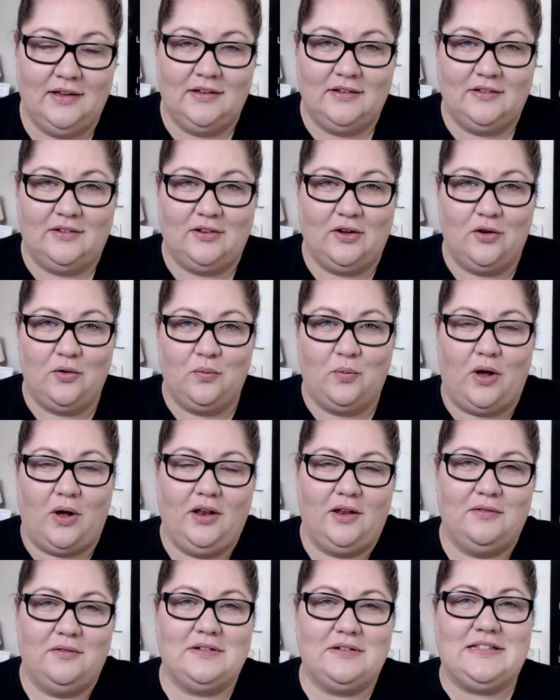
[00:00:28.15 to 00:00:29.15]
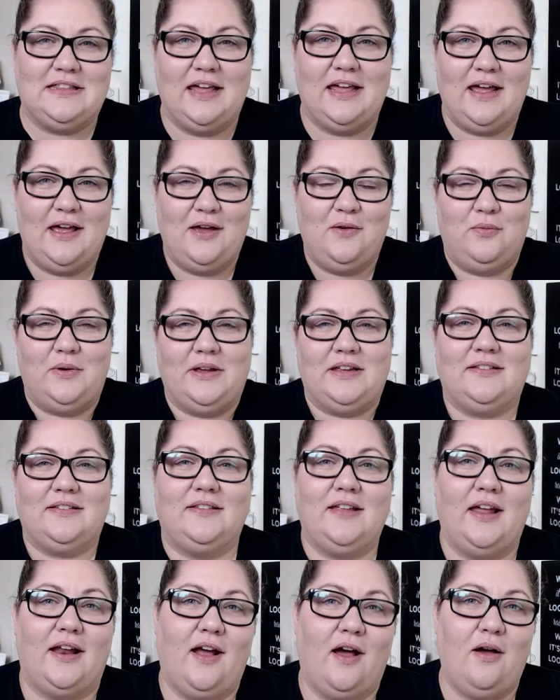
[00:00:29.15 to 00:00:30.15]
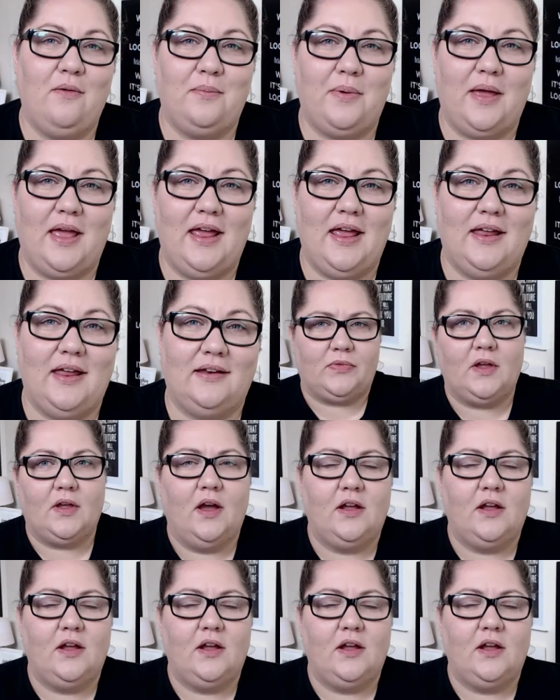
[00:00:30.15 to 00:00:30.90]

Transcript: So while I was there, we set up and